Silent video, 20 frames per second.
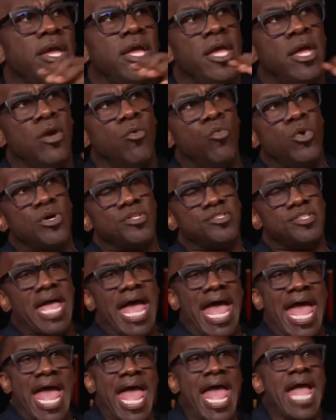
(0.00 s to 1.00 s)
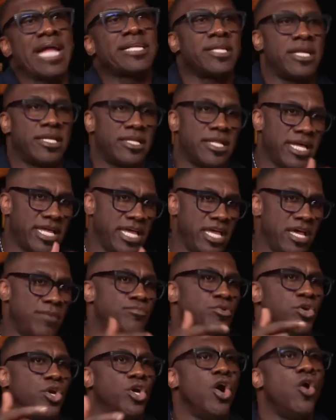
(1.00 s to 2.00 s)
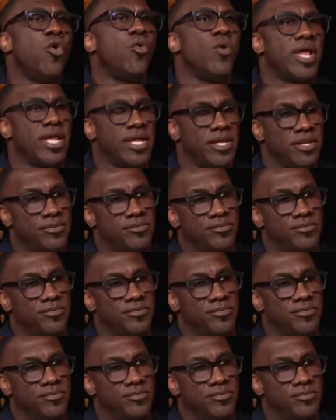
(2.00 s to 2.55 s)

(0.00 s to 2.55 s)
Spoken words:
it was the acting that kept you going.